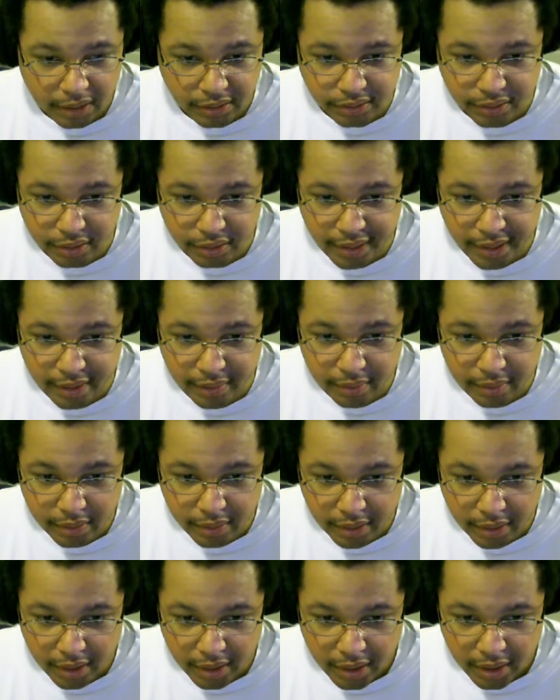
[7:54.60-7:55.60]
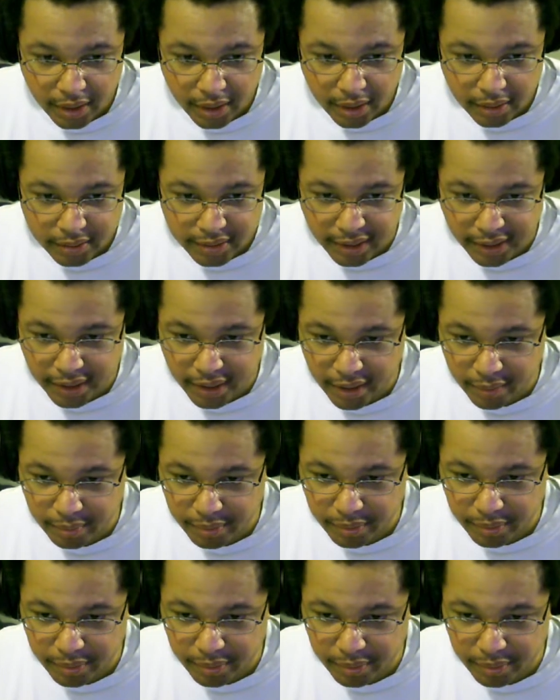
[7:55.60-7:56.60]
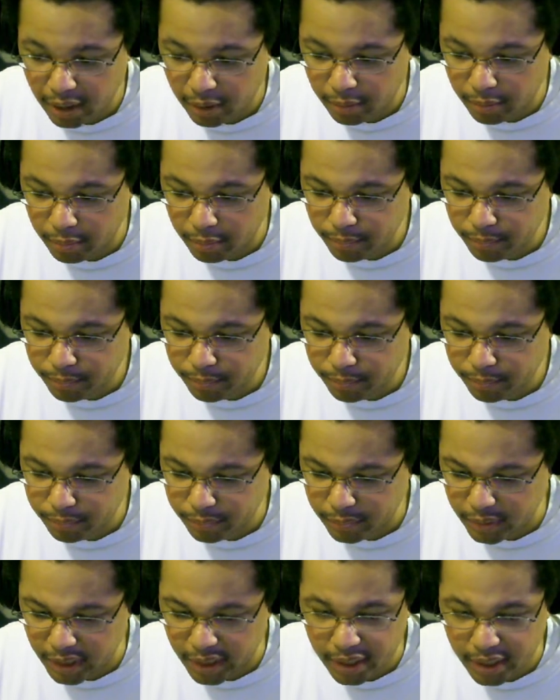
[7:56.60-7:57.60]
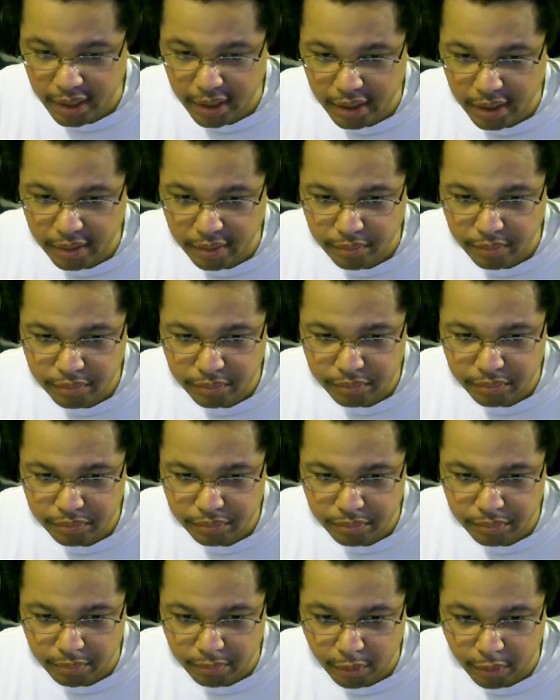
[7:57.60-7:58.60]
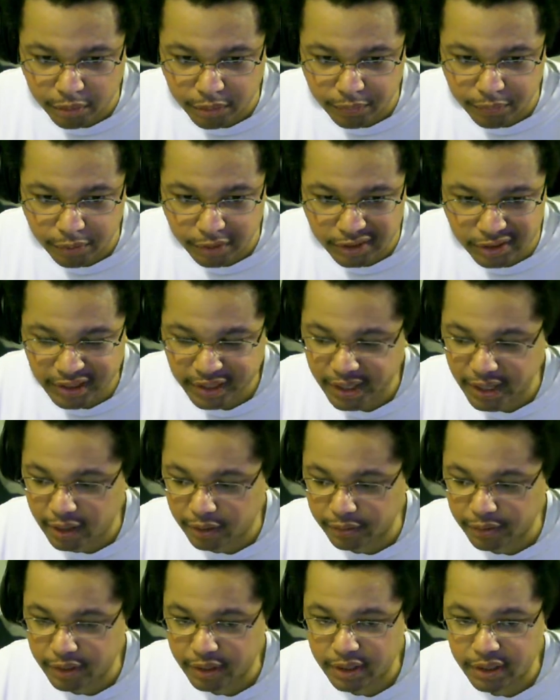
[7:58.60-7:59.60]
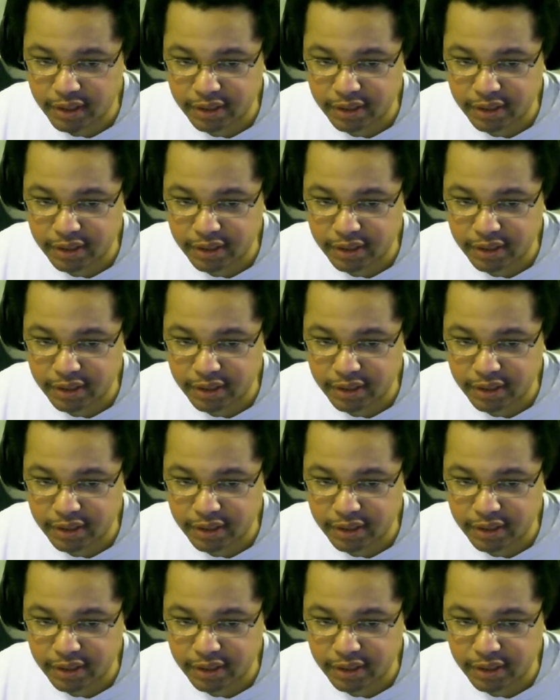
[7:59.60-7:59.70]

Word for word: Until then, take care, peace out, and most of all, stay healthy